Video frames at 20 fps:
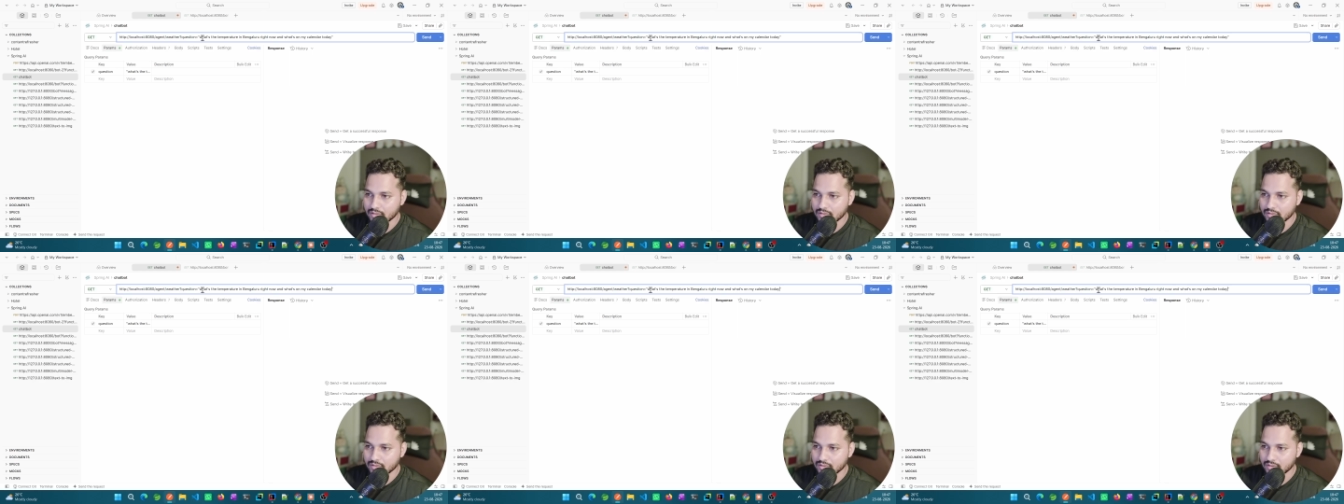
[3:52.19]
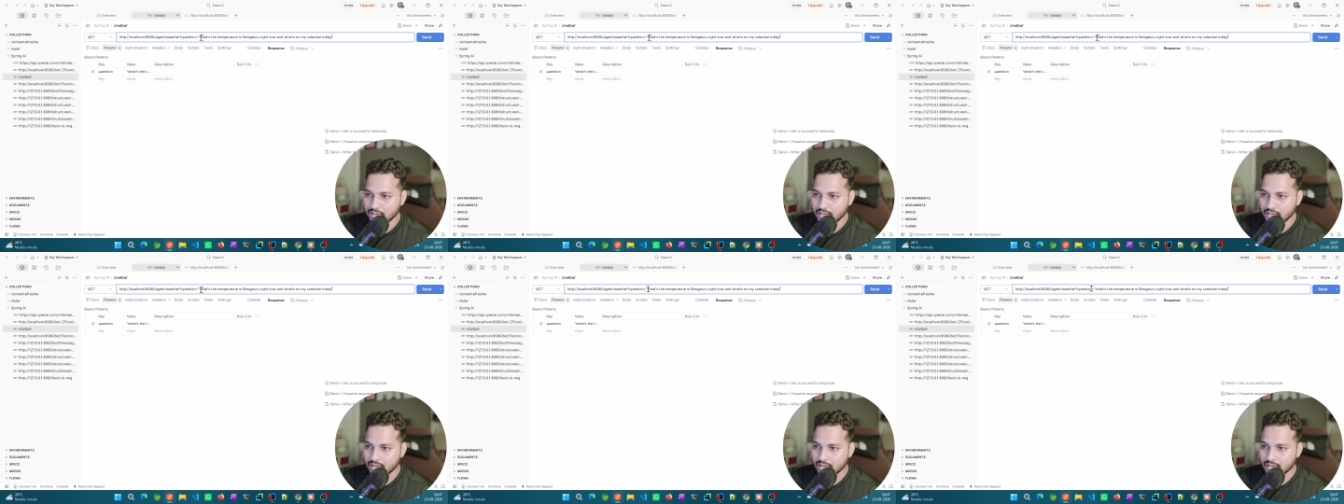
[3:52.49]
So
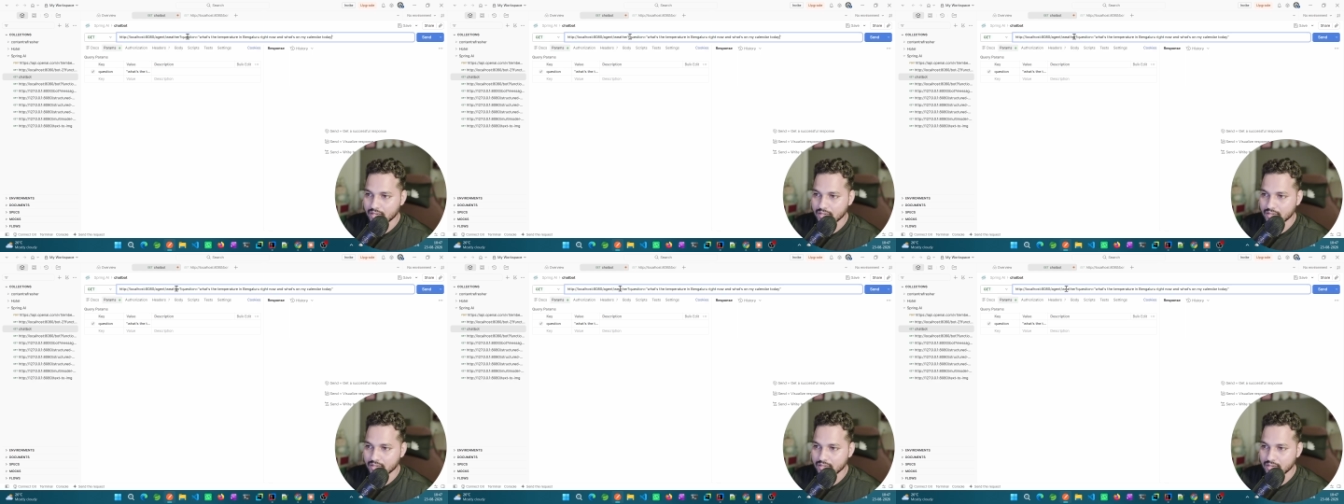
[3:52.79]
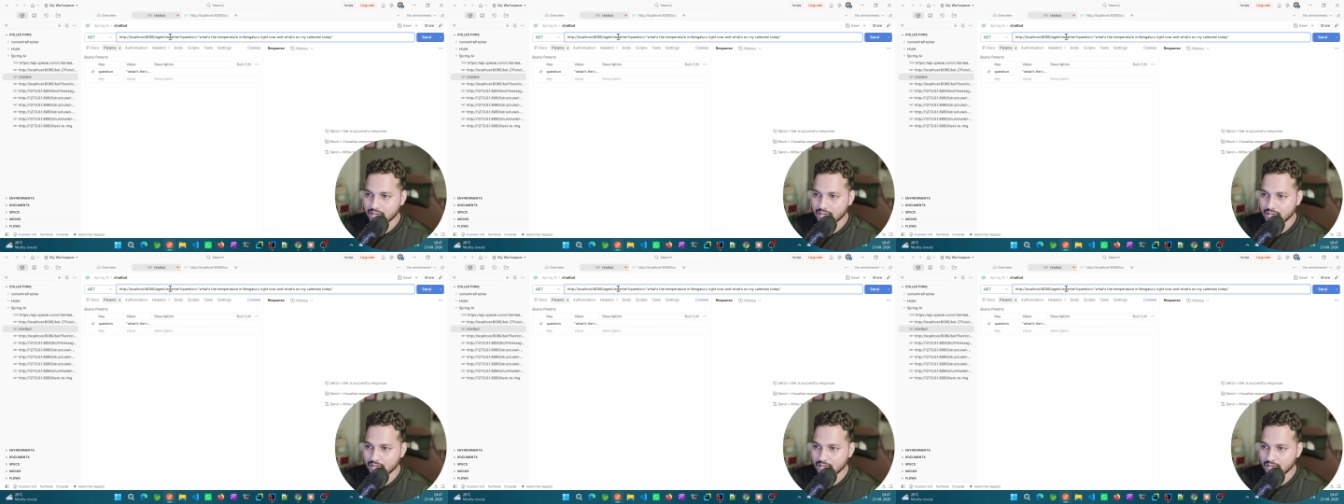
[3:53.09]

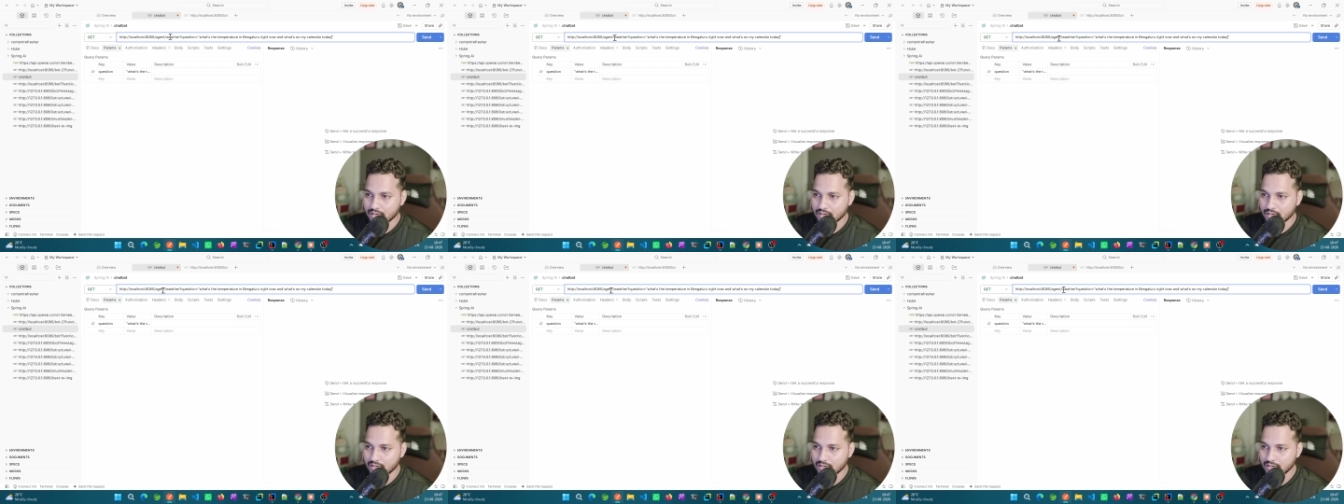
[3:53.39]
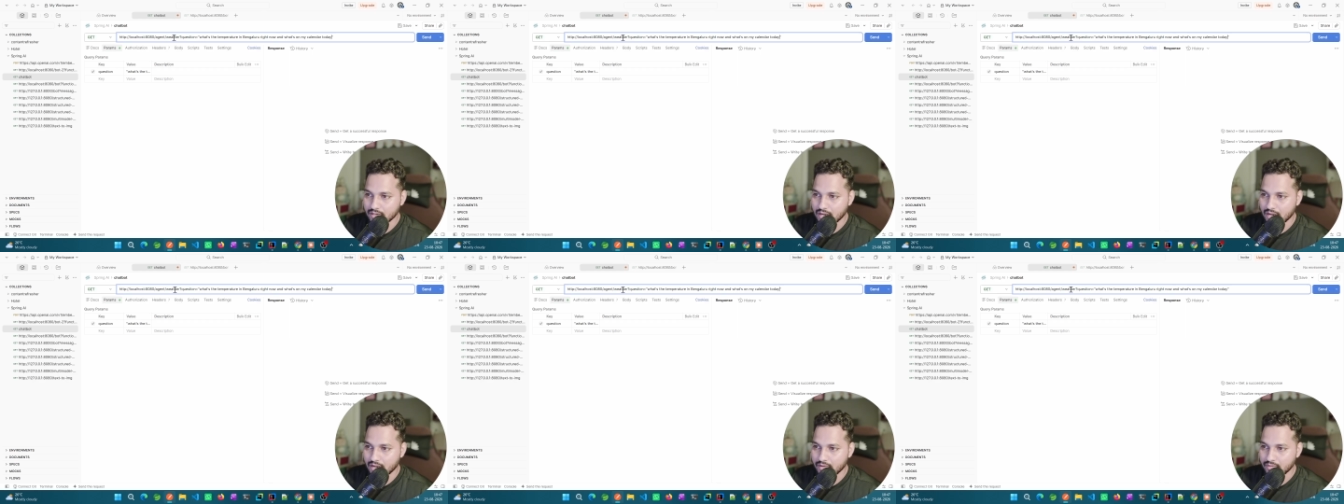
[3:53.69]
here
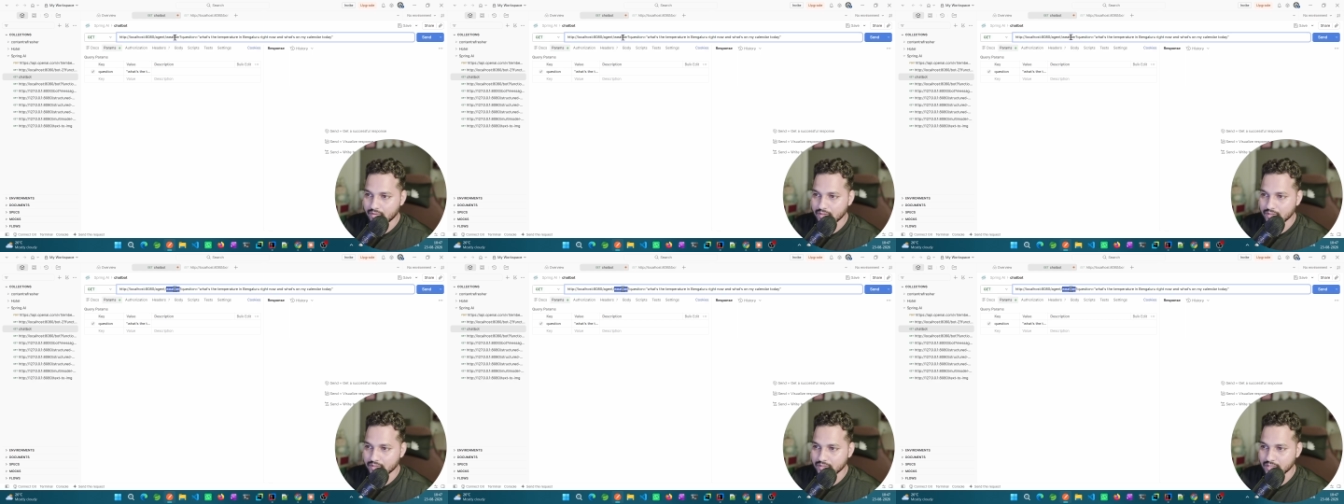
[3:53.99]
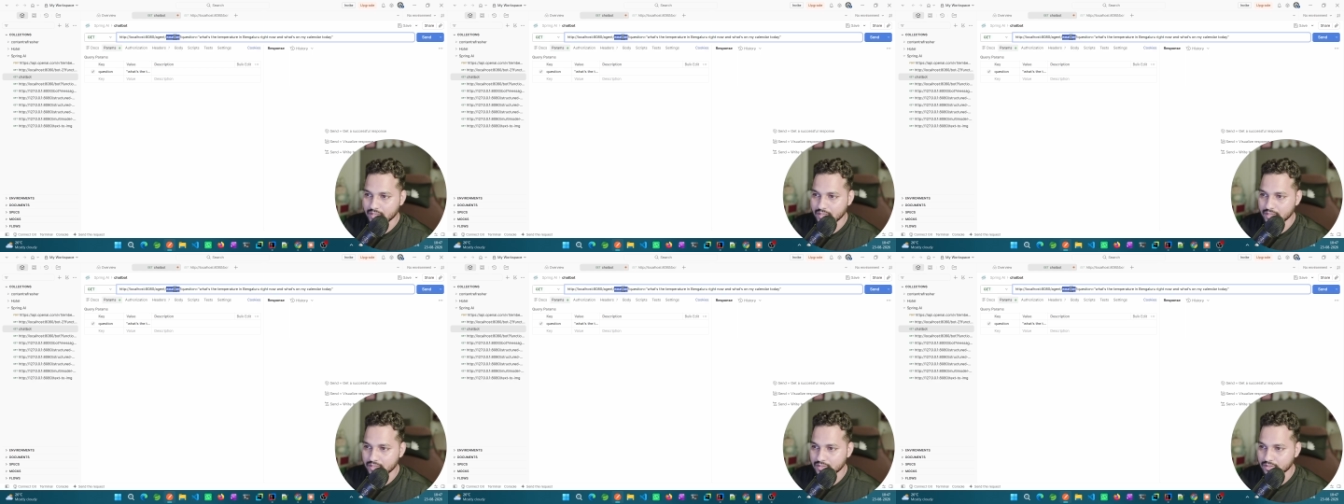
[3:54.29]
I will
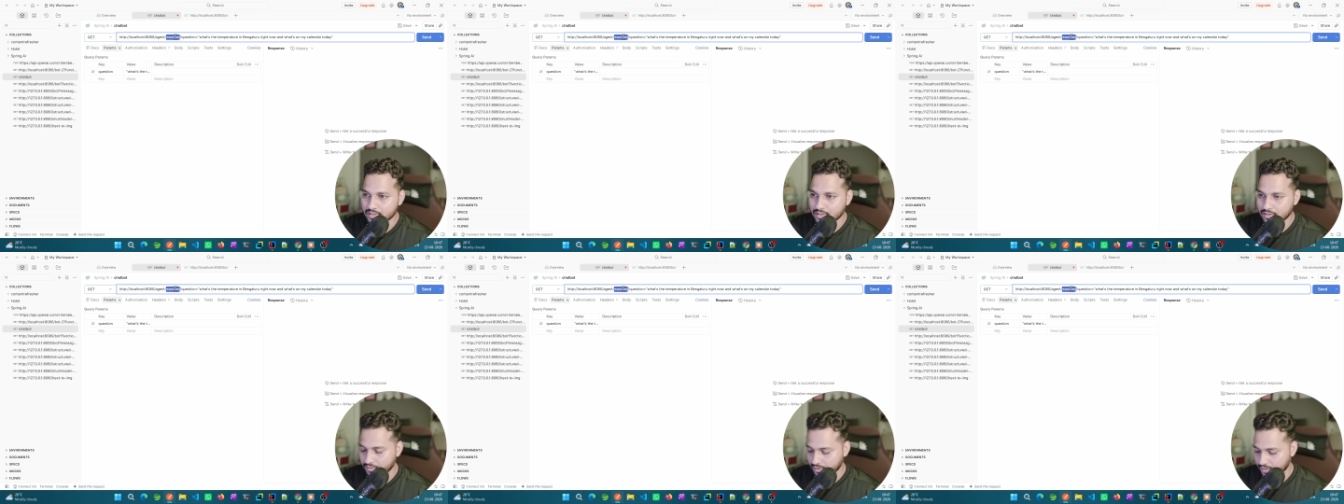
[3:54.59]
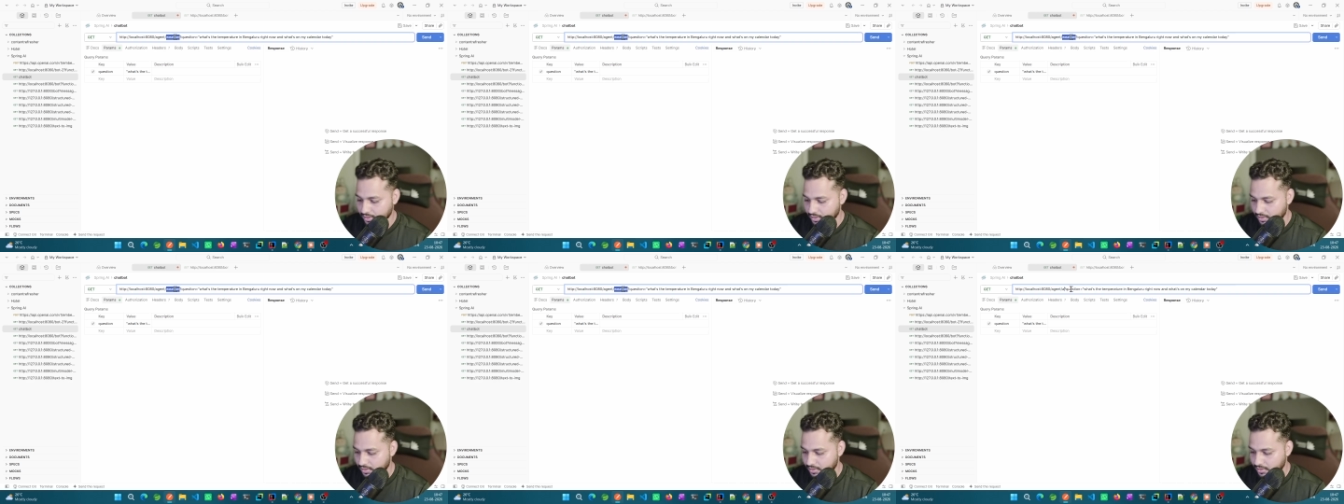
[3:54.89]
change the
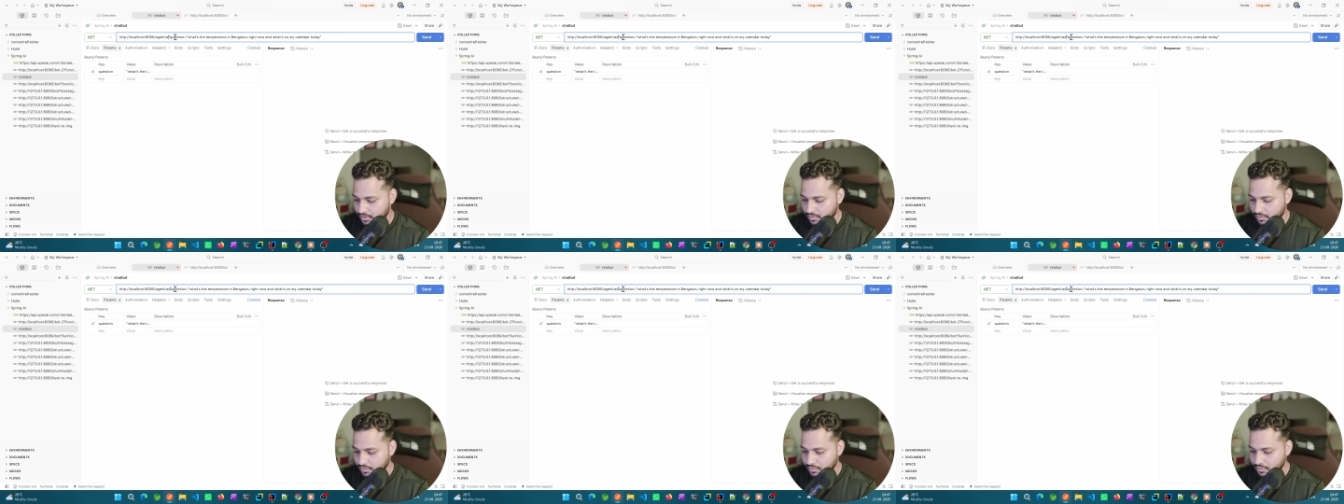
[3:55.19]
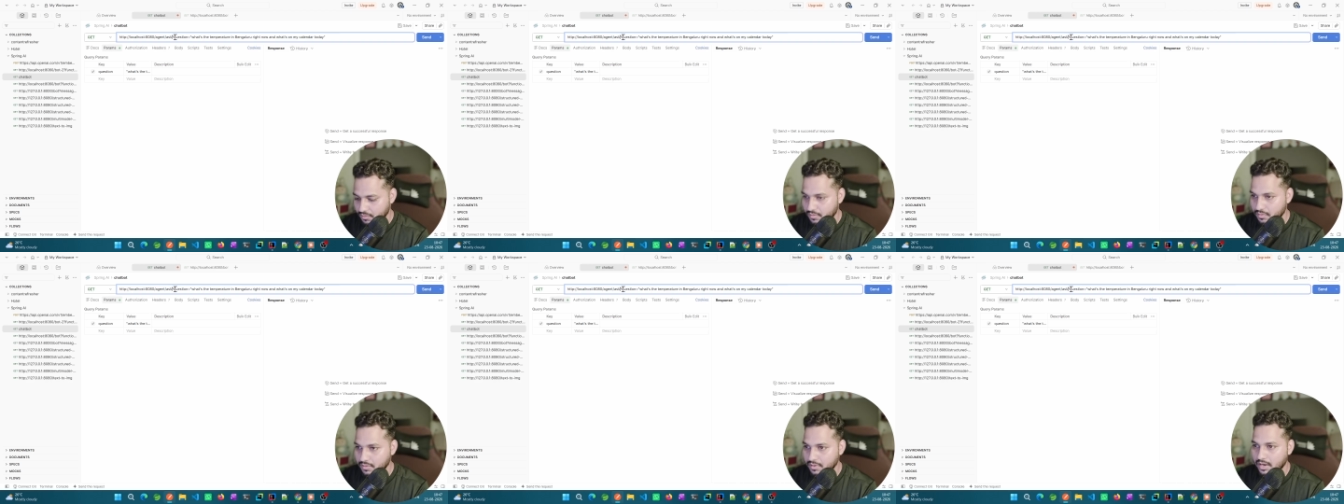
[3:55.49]
weather
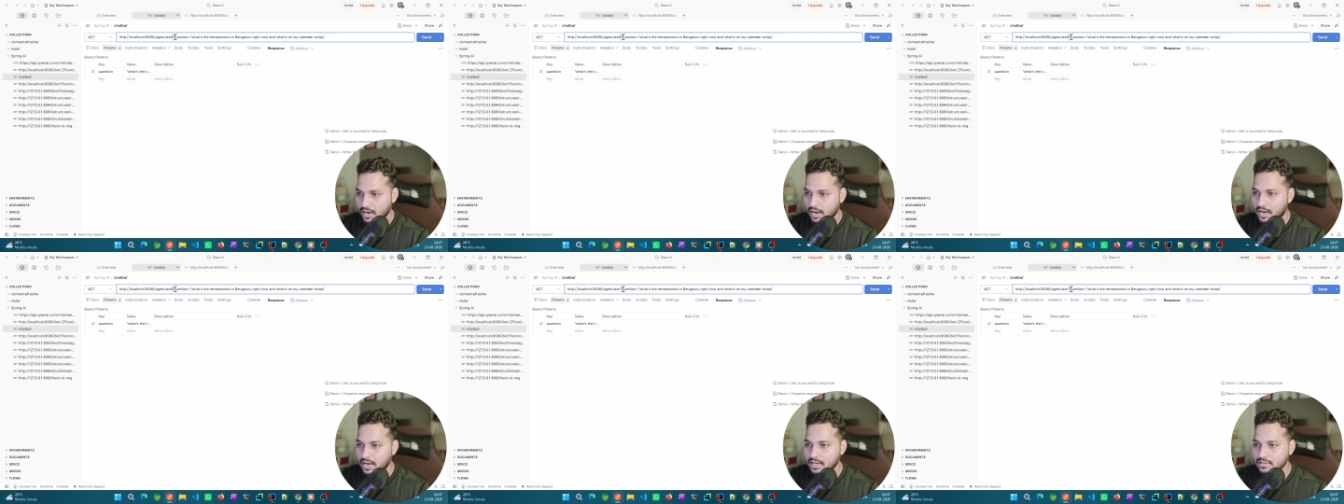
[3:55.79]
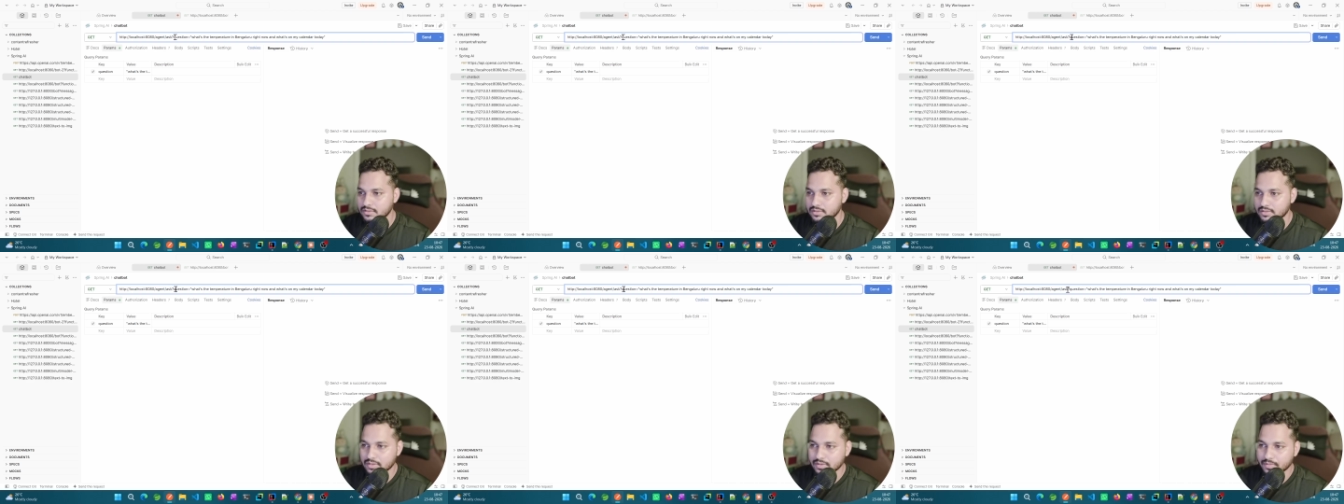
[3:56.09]
to
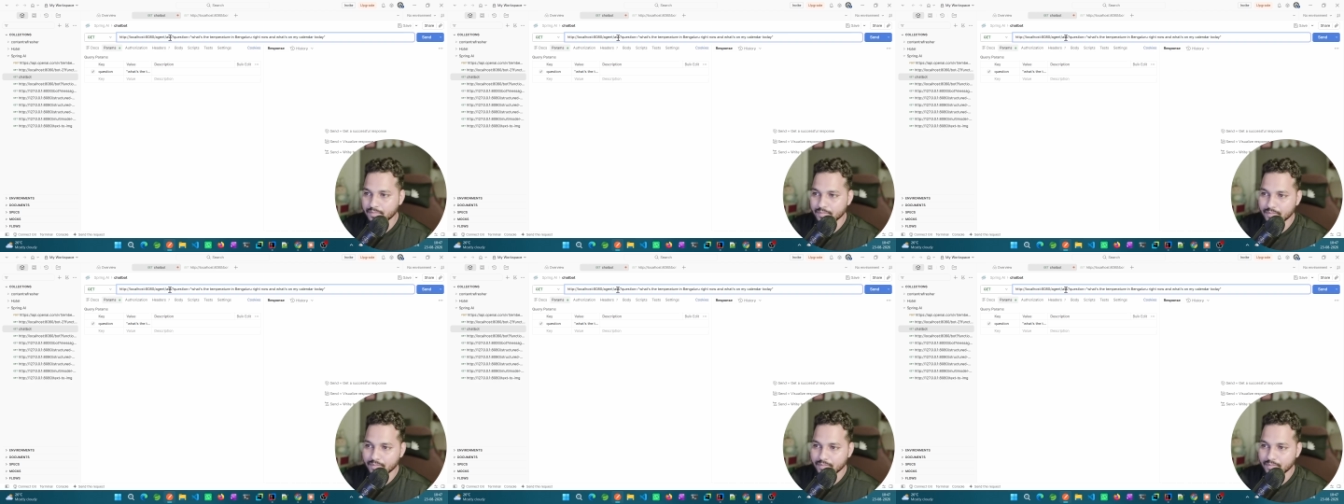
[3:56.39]
ask,